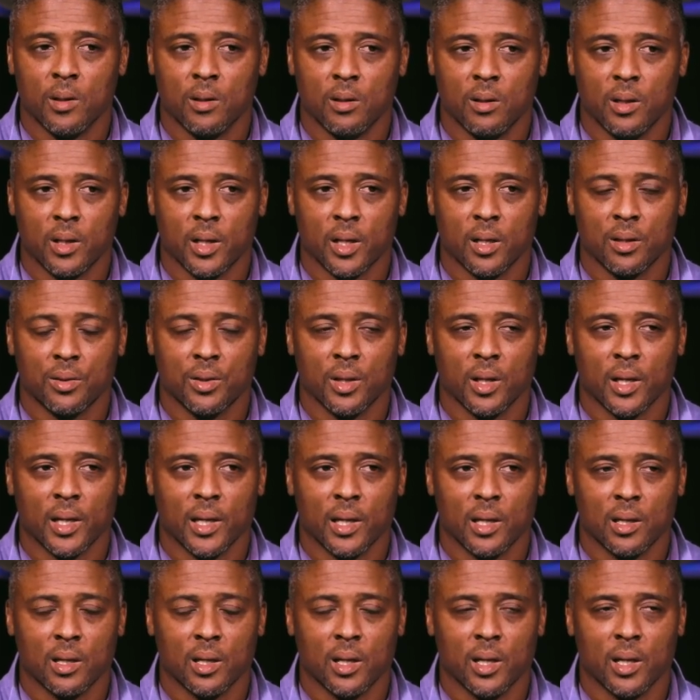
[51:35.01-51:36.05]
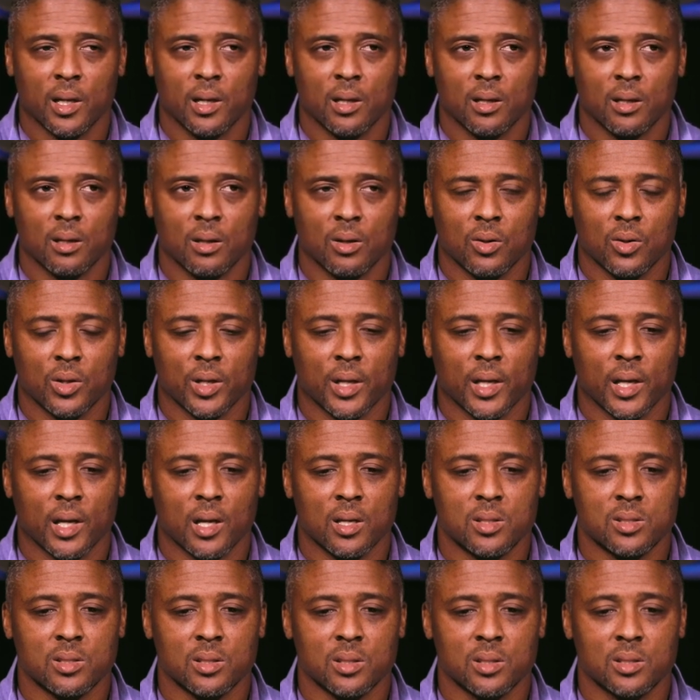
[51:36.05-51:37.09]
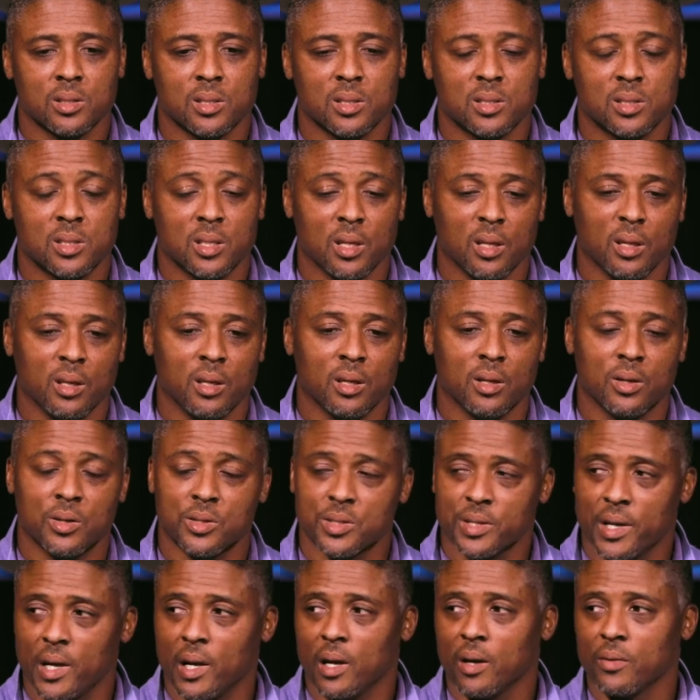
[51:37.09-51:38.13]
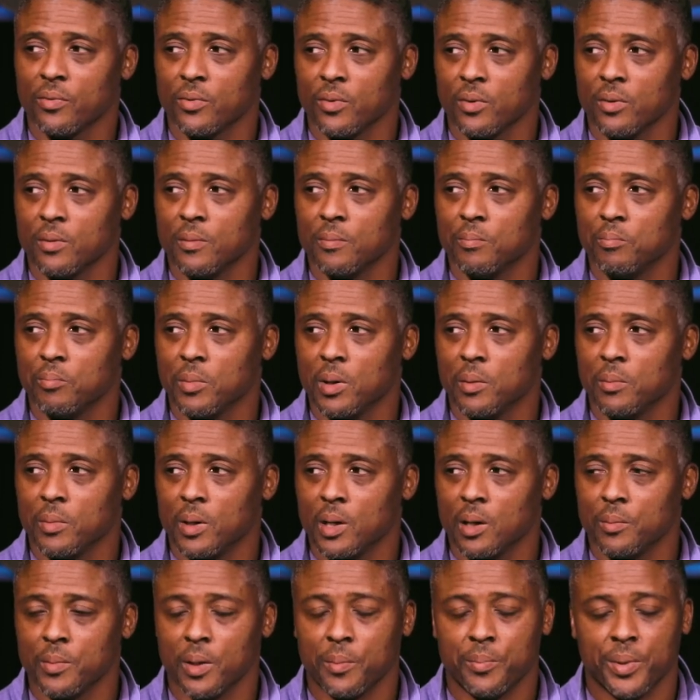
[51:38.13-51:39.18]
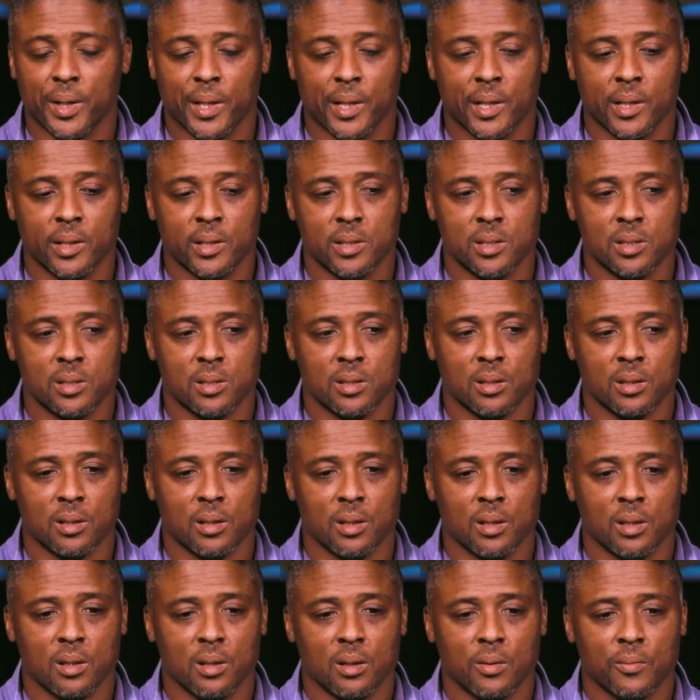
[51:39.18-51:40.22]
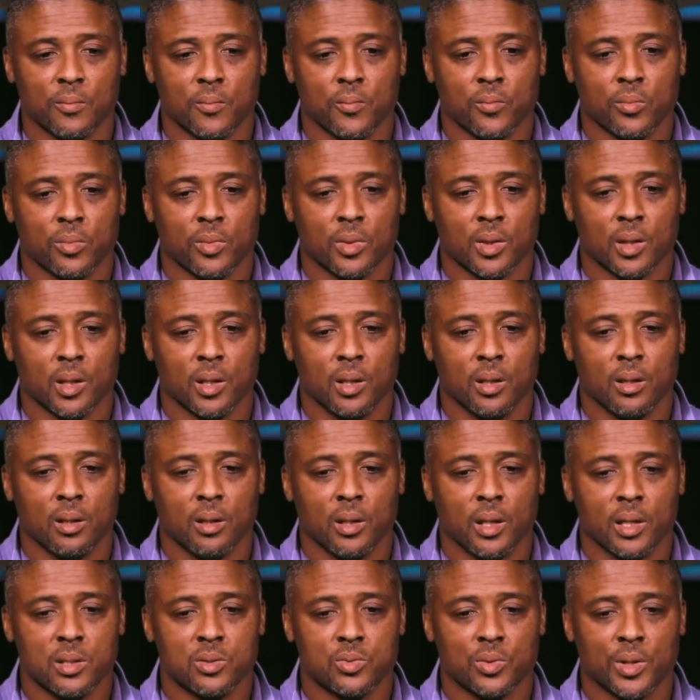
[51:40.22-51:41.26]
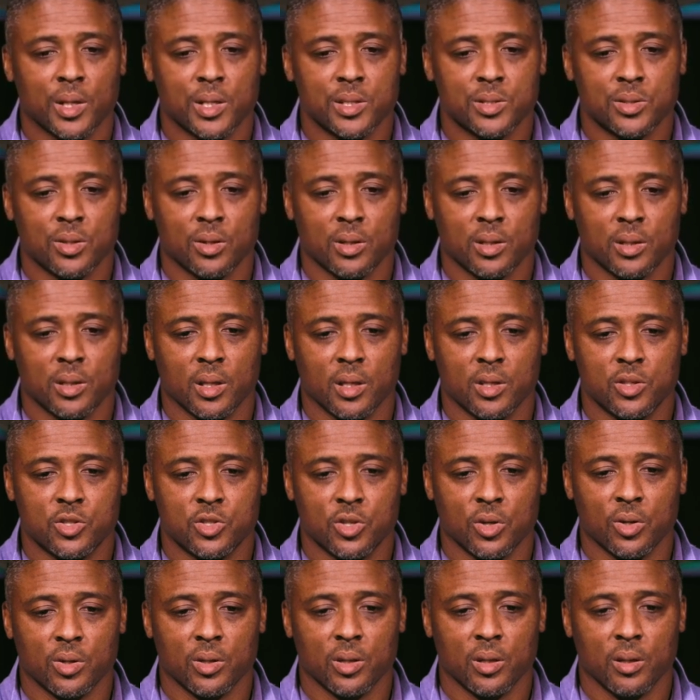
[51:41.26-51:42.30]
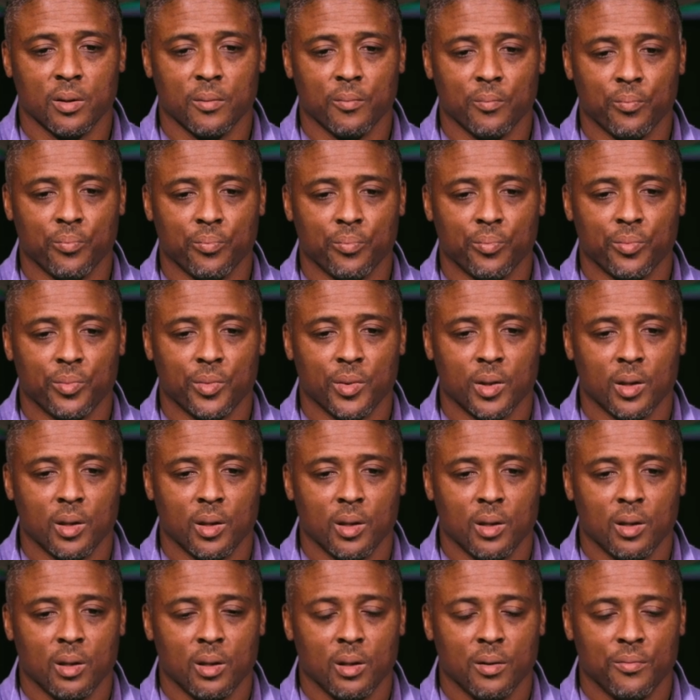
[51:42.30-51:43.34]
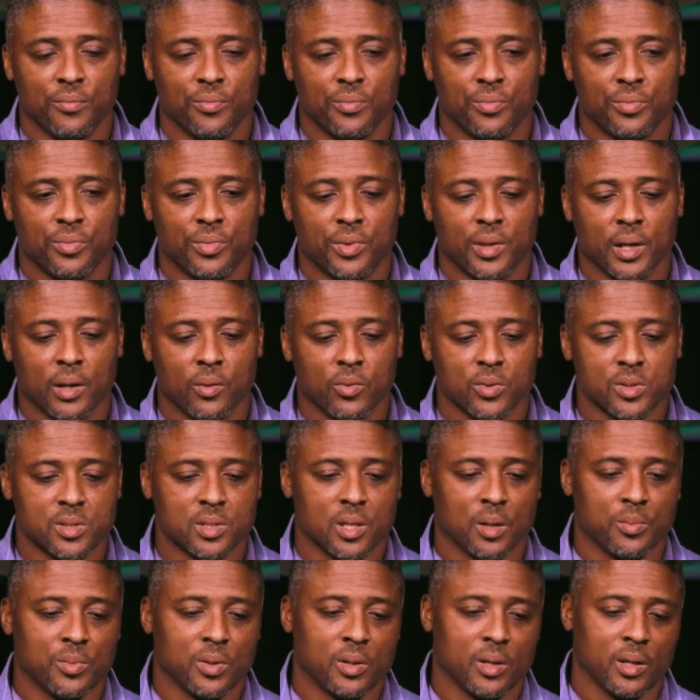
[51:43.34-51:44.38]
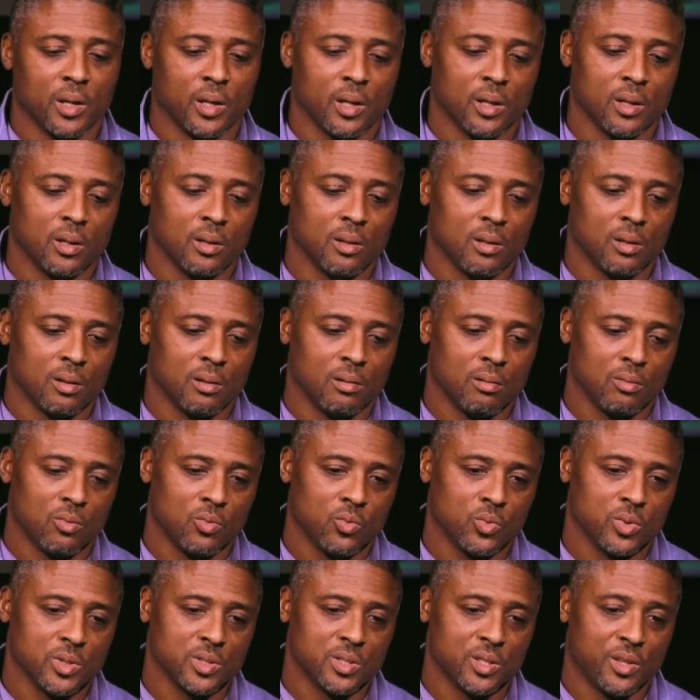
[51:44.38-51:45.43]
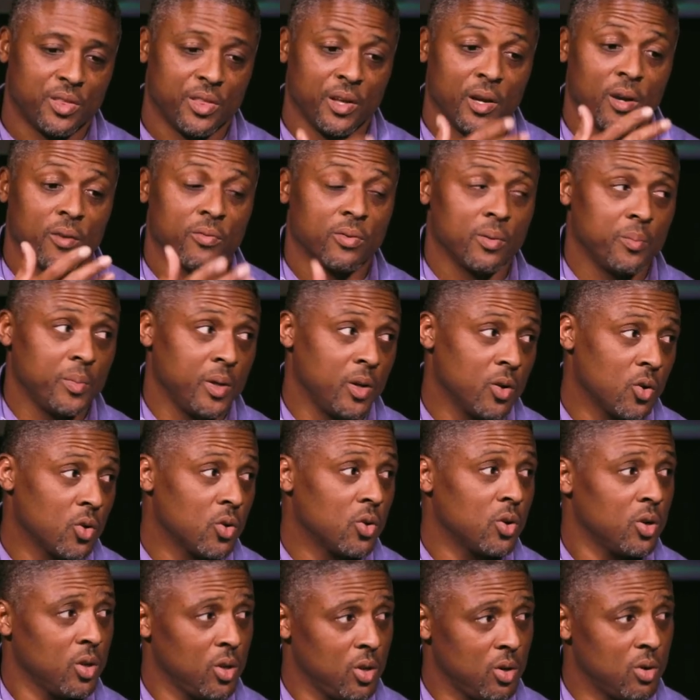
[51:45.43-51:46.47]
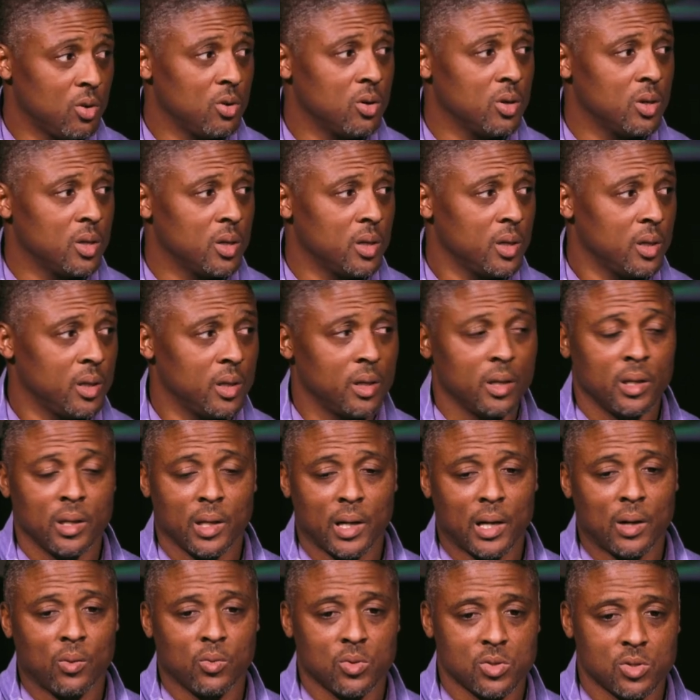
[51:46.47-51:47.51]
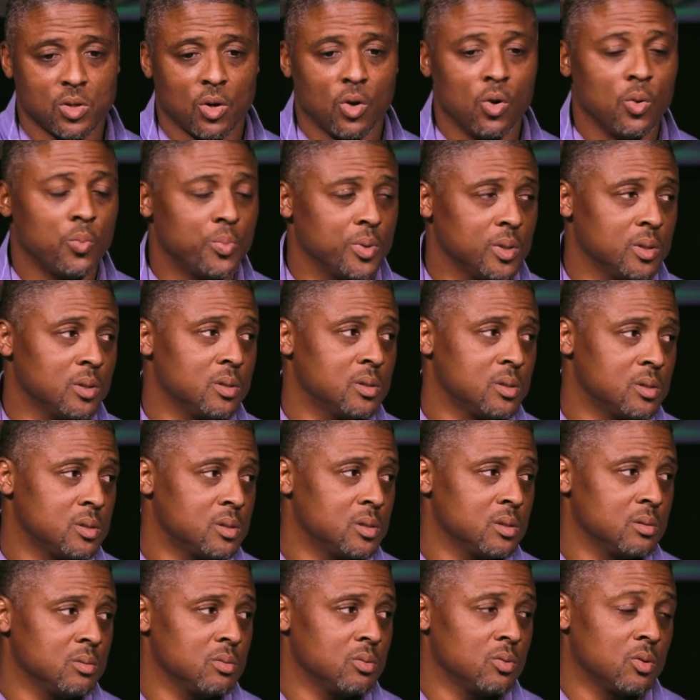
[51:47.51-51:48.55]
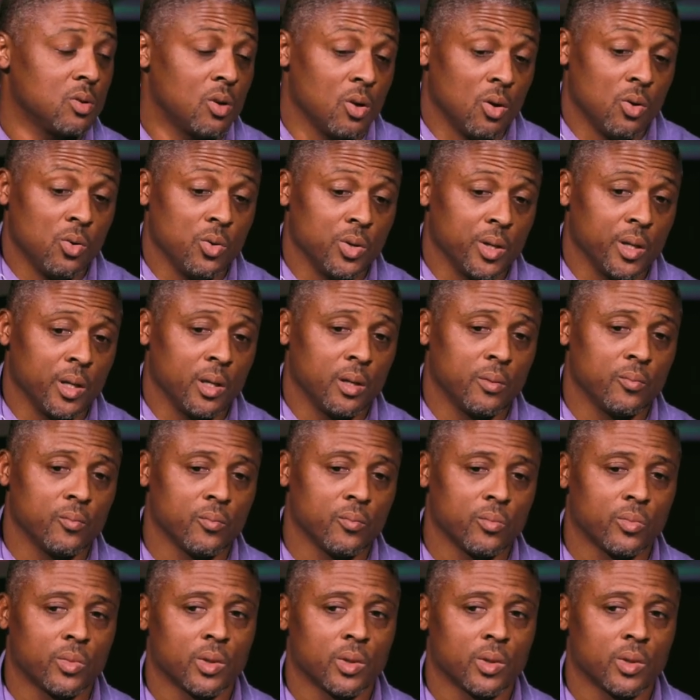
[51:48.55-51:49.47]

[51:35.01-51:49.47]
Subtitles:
Yeah, you gotta think. I didn't go to counseling until 10 years after my mom had passed. And that's when I started that journey. If that was something that was there for me early on and I was open to going,